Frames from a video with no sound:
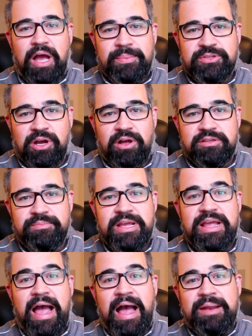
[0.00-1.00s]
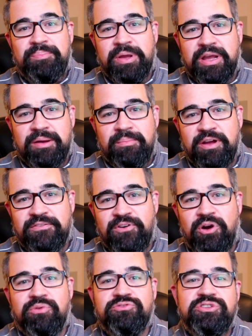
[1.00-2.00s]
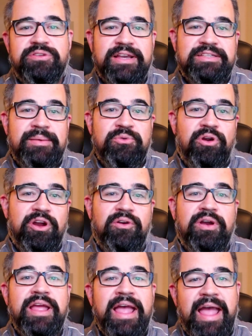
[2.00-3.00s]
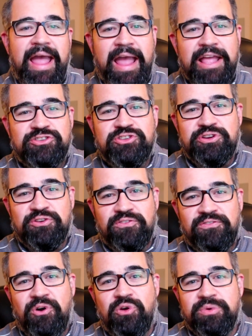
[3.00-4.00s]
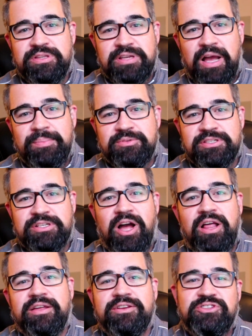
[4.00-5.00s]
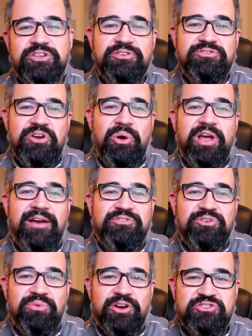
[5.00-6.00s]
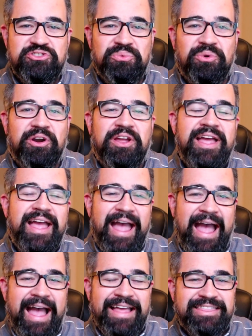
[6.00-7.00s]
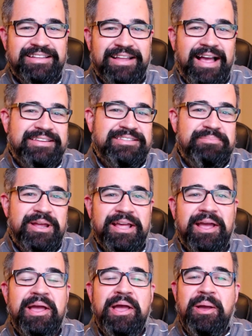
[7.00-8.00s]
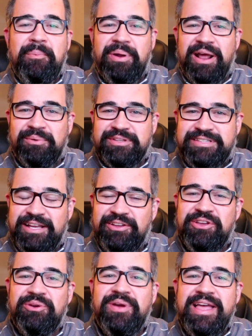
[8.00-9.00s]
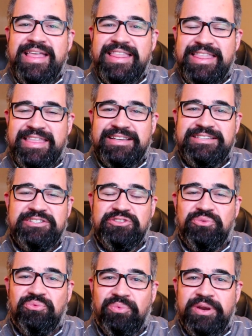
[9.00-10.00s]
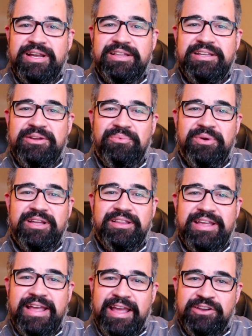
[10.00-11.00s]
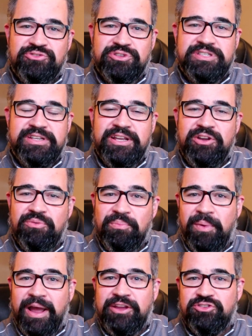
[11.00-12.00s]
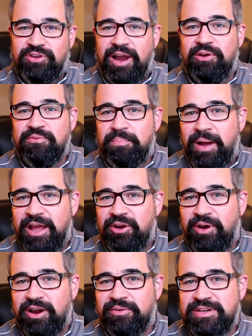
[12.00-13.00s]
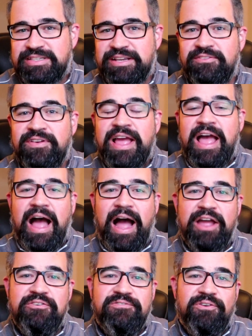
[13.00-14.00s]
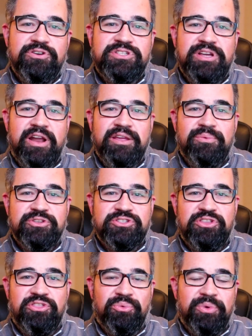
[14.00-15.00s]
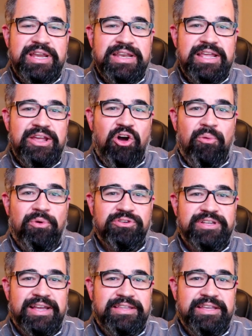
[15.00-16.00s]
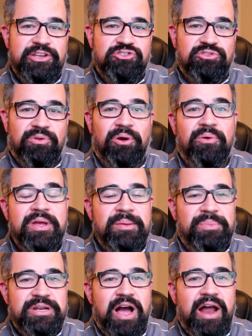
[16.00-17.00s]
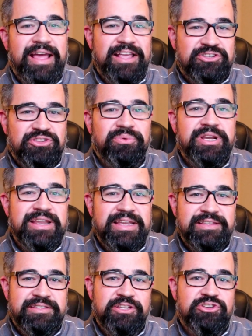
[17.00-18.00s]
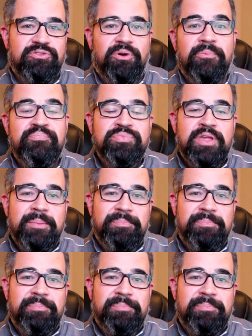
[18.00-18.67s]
Topps called me, I'd pick up my phone. So next time, Gregory, answer your phone when Topps is calling so you don't have to rush your work at the last minute. But I will tell you, this is a really, really interesting Mike Trout by Gregory Siff. I first thought it was 3D, almost like the Ichiro, but not as 3D as Ichiro.